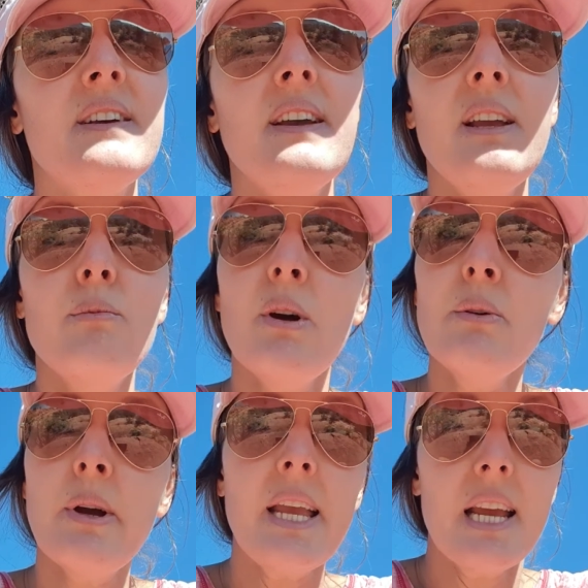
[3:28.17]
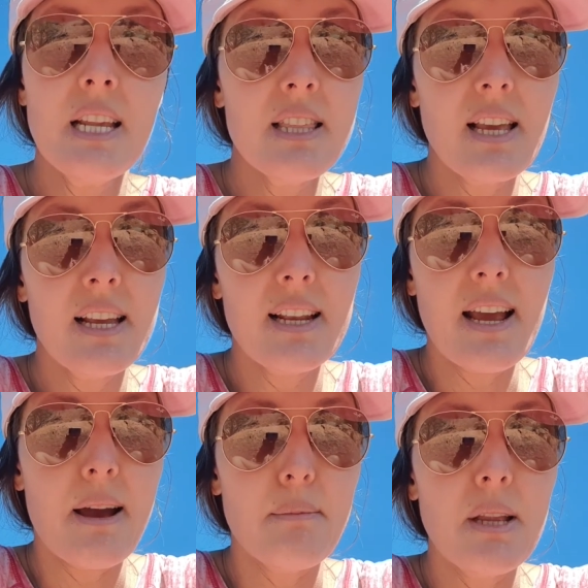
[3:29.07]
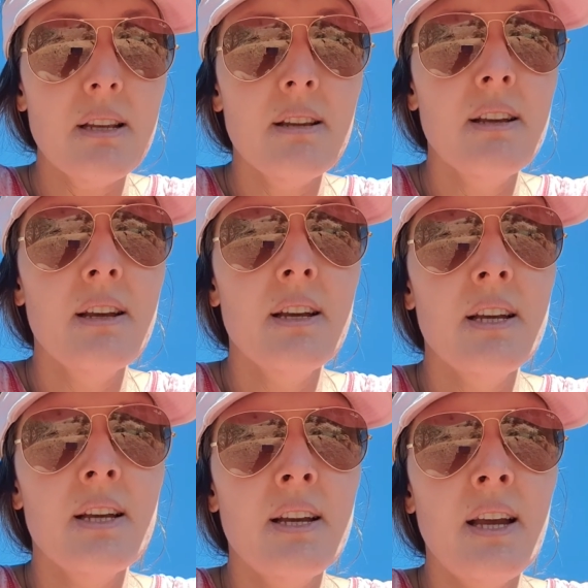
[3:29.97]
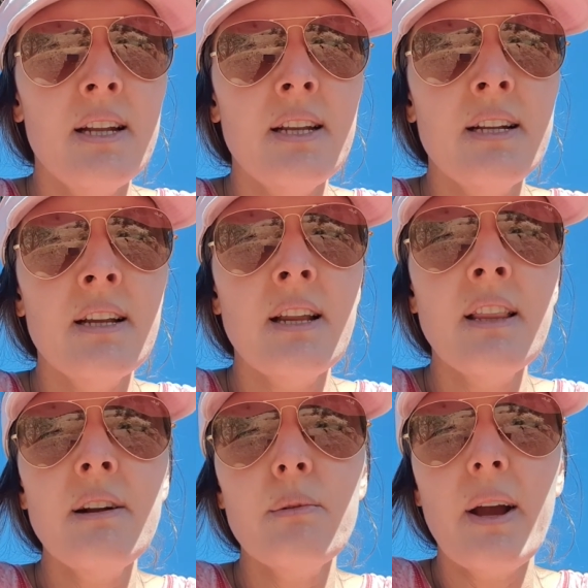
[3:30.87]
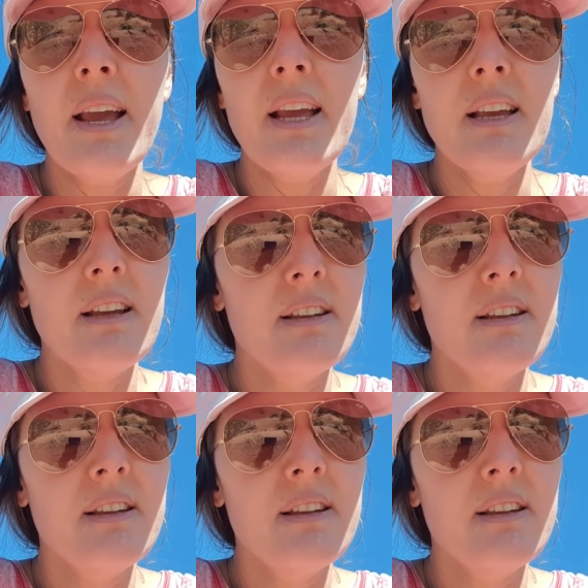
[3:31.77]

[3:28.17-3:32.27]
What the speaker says: in one way anything can happen, and in another way